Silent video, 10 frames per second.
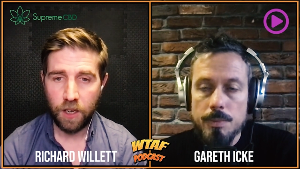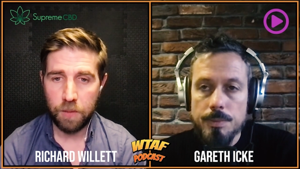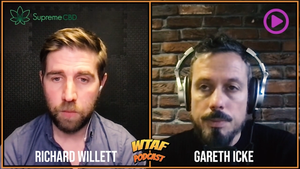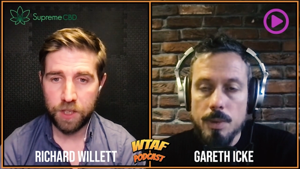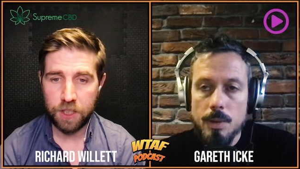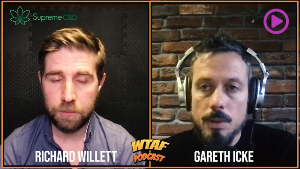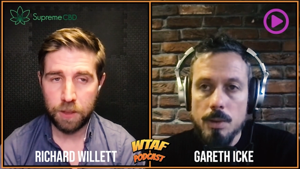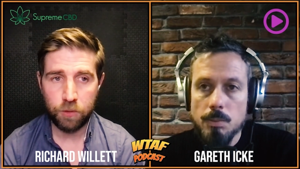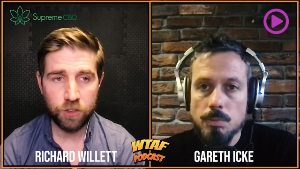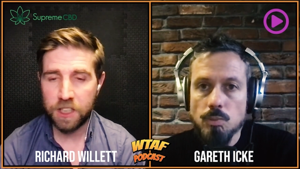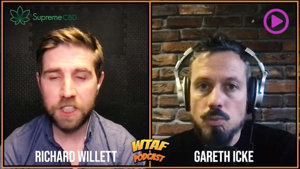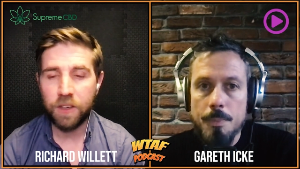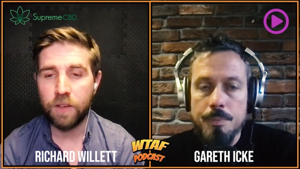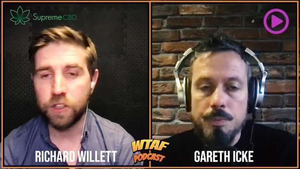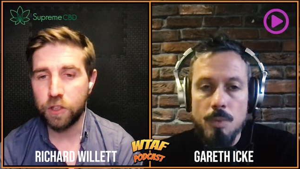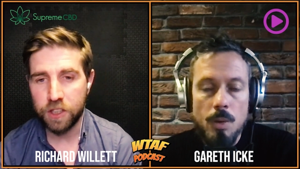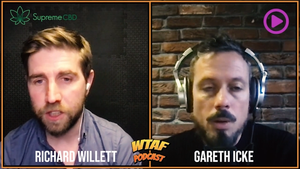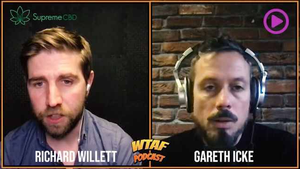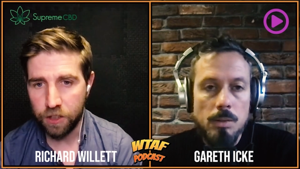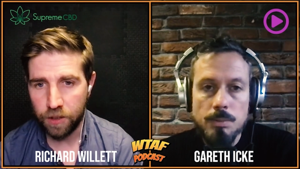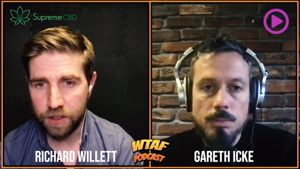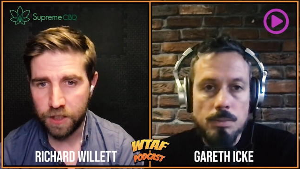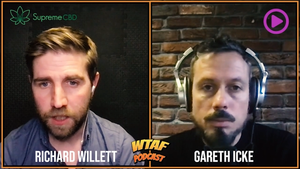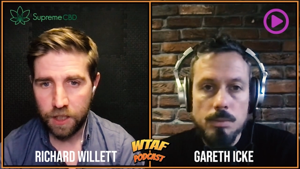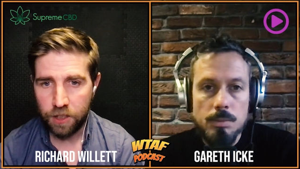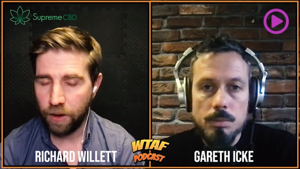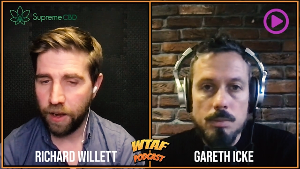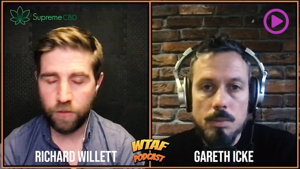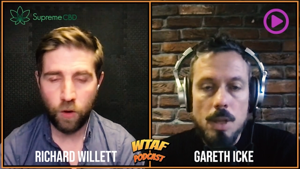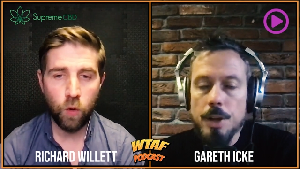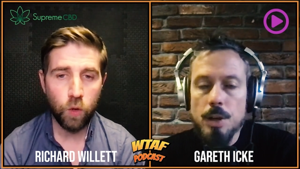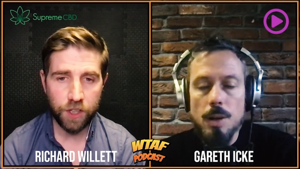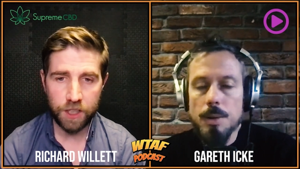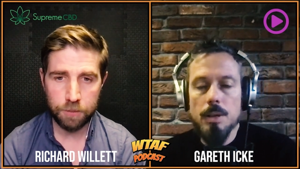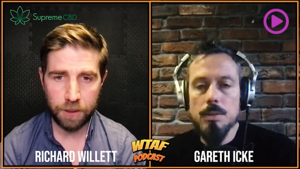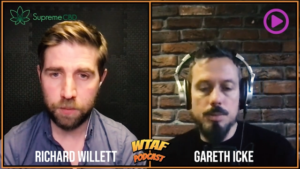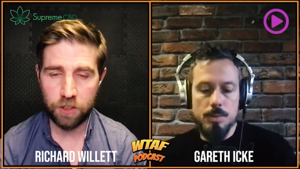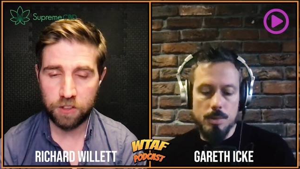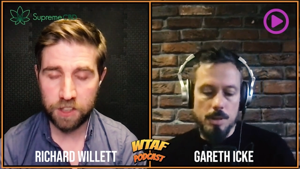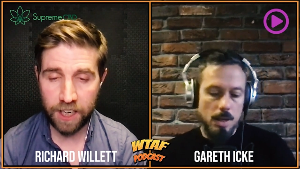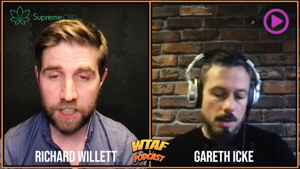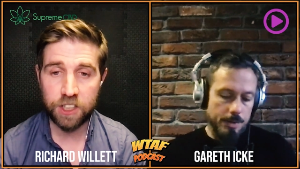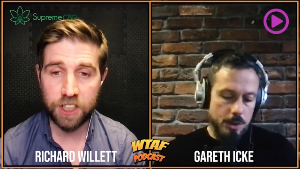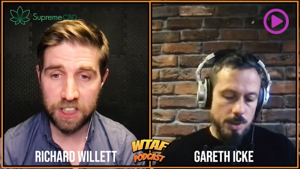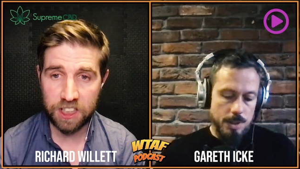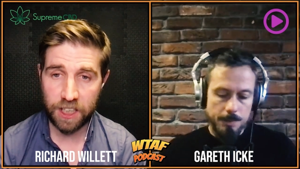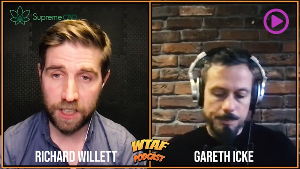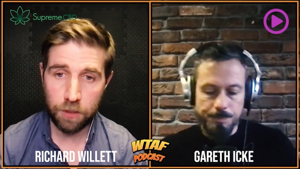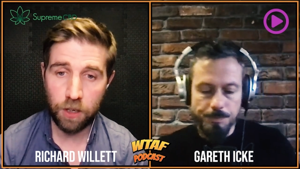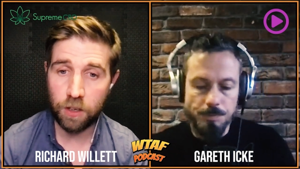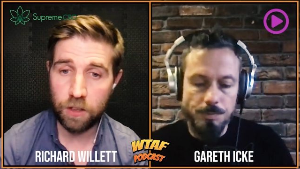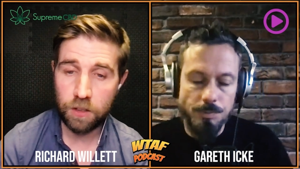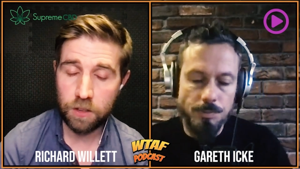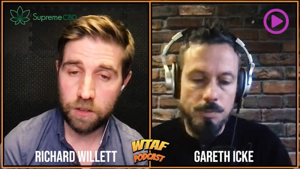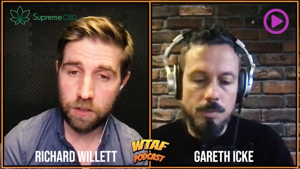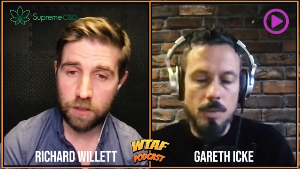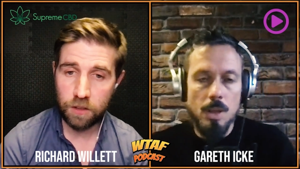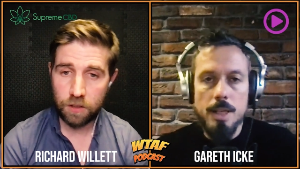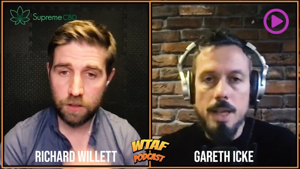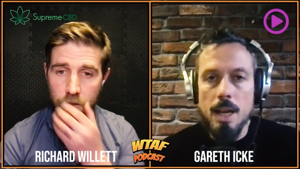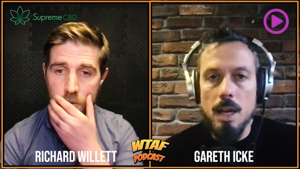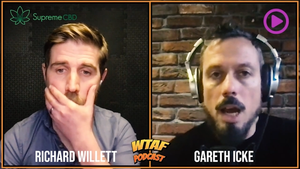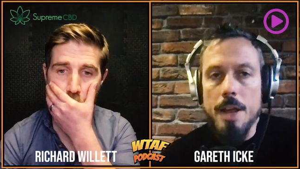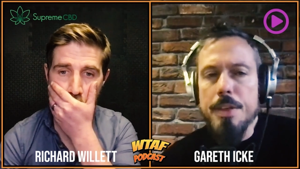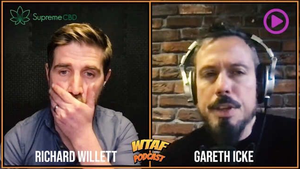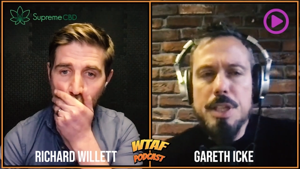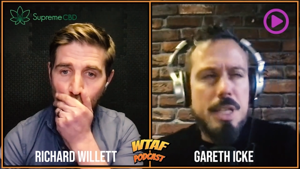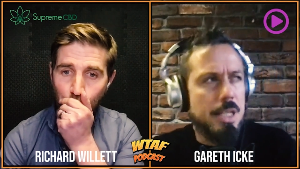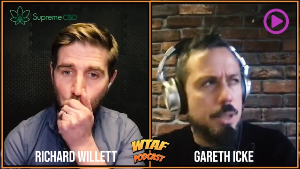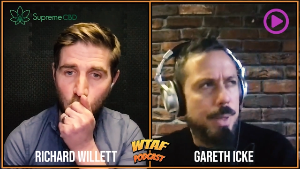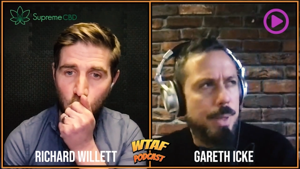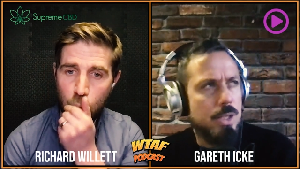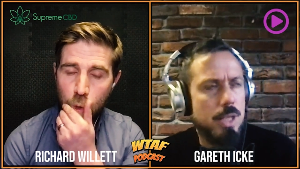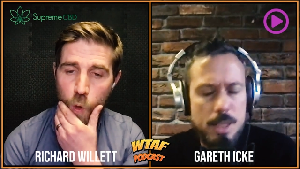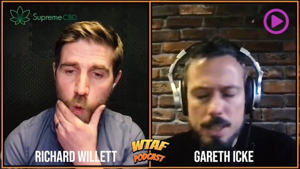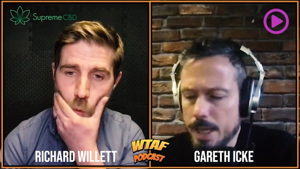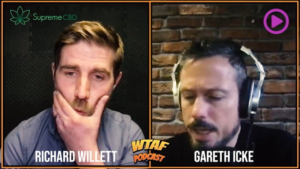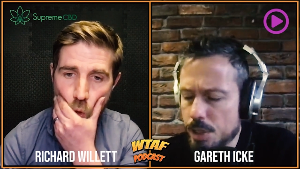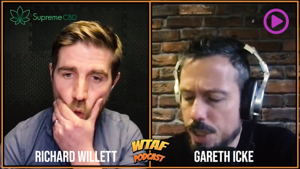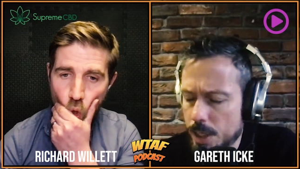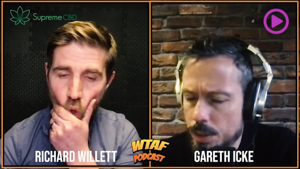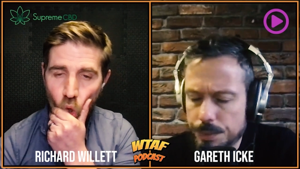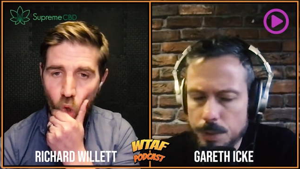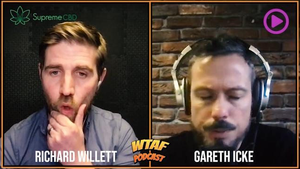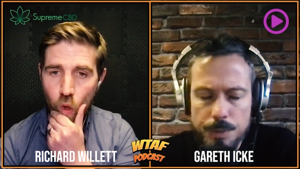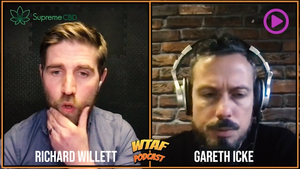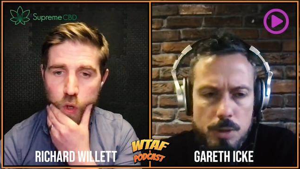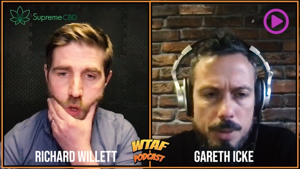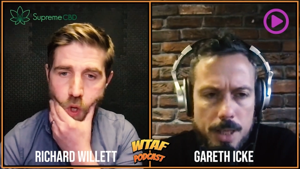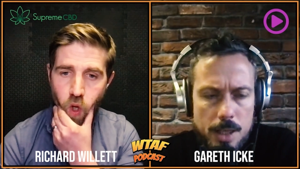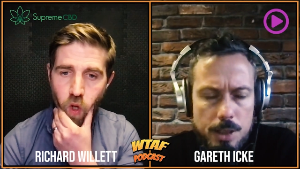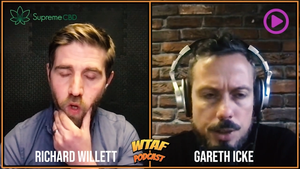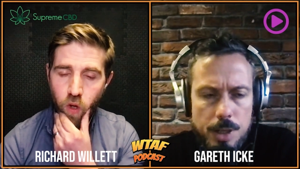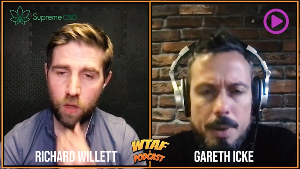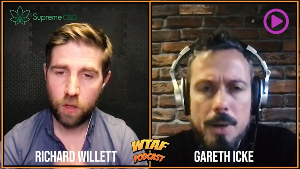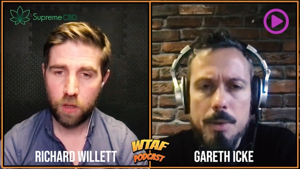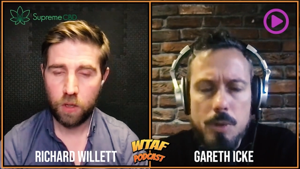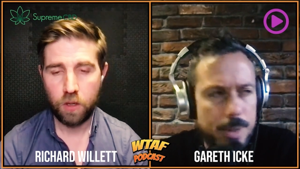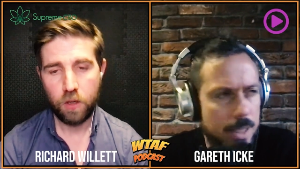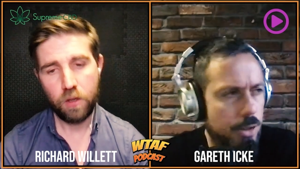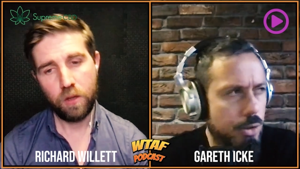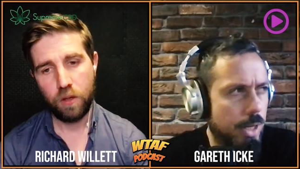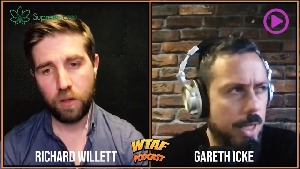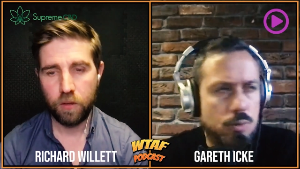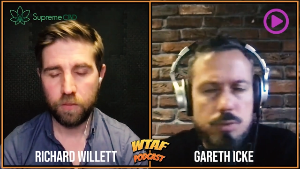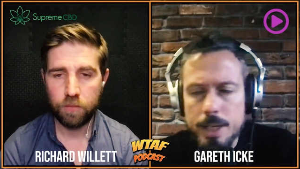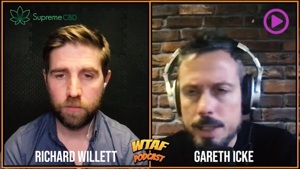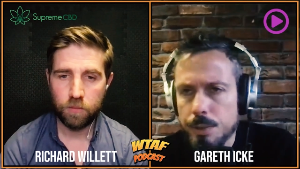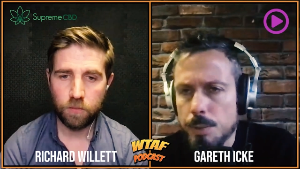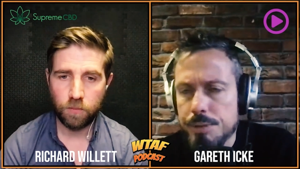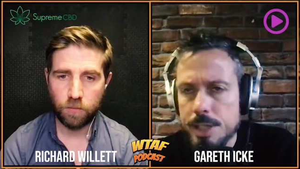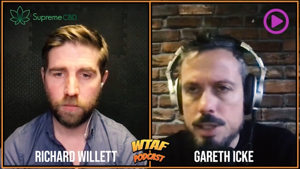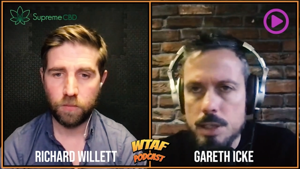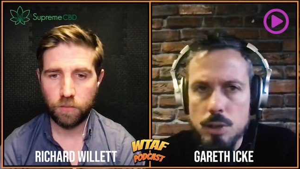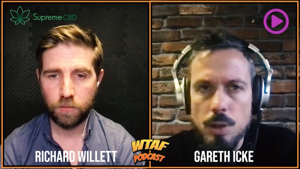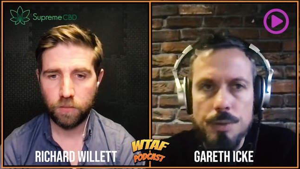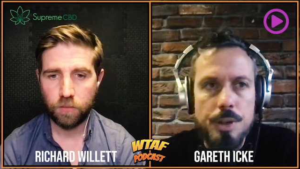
Speaker 1: um, with these people. So they don't have a choice in the US. You have no, no, all of these people are attached to this same lot.
Speaker 2: Yeah, and this is the thing. This picture the other day I shared of, of Robert Kennedy Jr. Bear in mind, Robert Kennedy Jr. is running for president of the